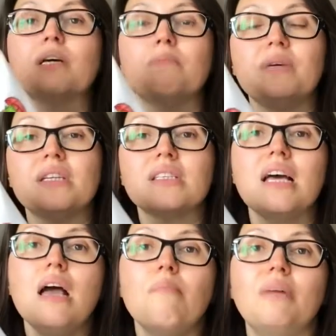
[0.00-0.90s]
big piece.
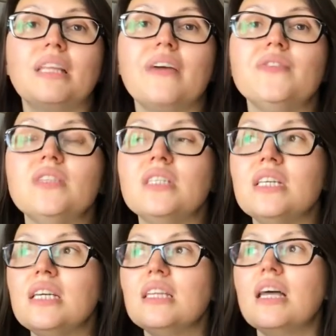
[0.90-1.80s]
But I've
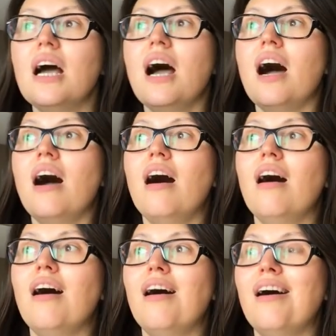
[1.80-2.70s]
seen
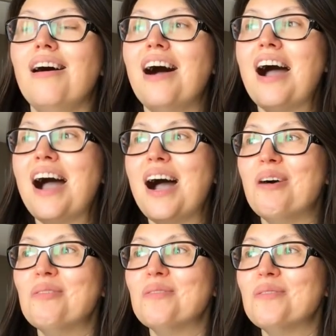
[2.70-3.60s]
uh,
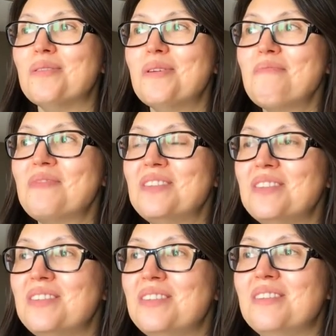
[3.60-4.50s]
how
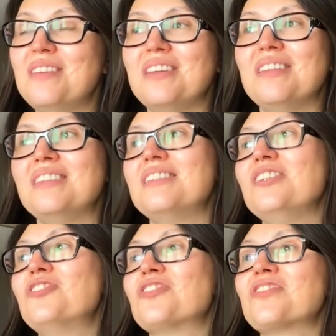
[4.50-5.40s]
the, these
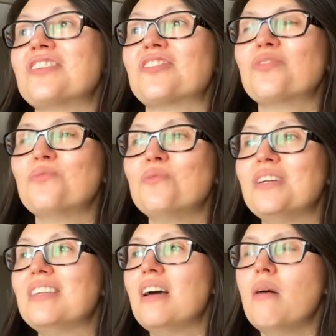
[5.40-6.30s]
teachers are
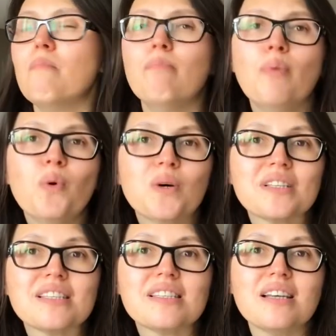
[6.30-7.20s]
doing
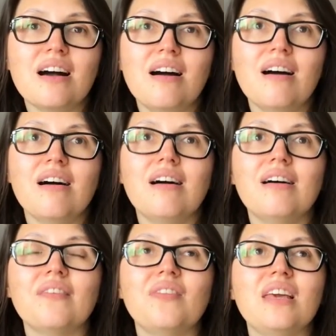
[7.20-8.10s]
books,
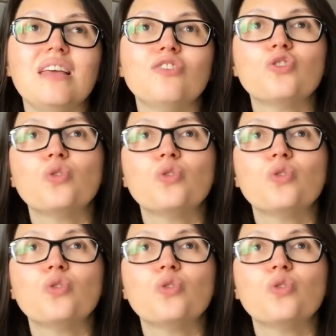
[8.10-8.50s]
uh, the